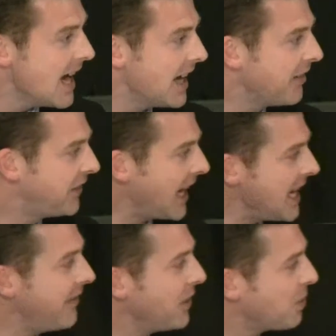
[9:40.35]
And if
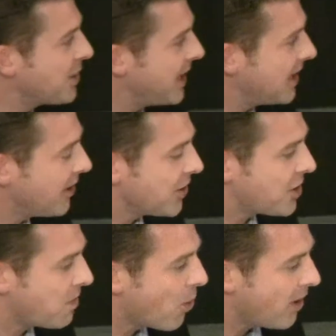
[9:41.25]
David was here
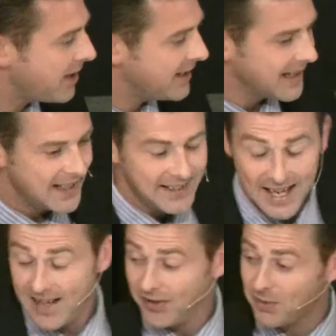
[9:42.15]
this morning,
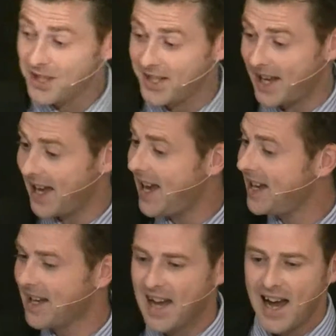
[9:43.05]
David would say,
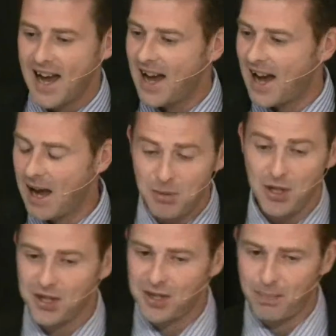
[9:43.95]
Hey, I'm
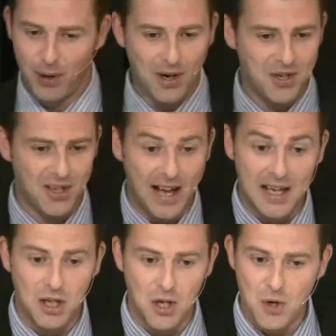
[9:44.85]
just a person
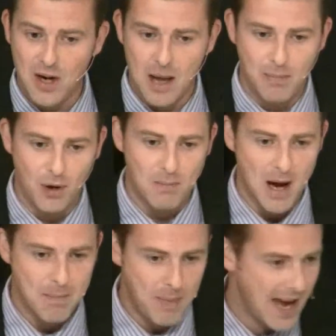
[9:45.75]
like you, and I put
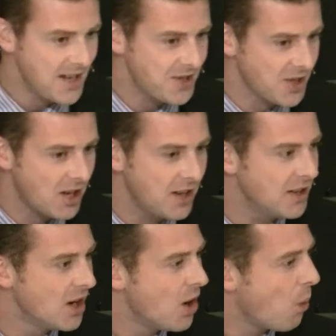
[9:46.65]
my pants
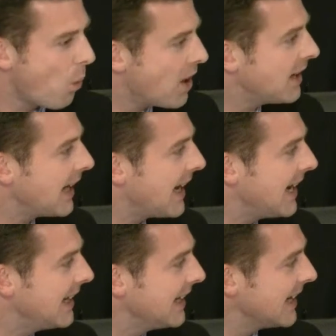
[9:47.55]
on one
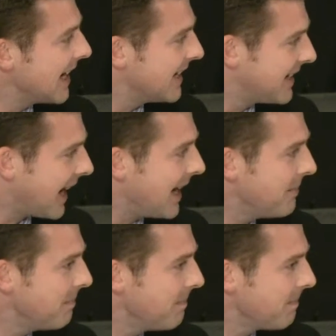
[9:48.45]
leg at a
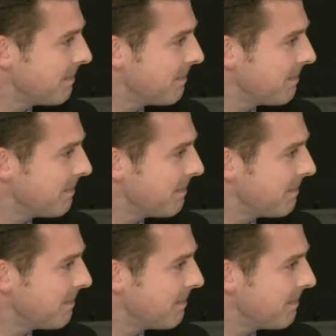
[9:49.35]
time.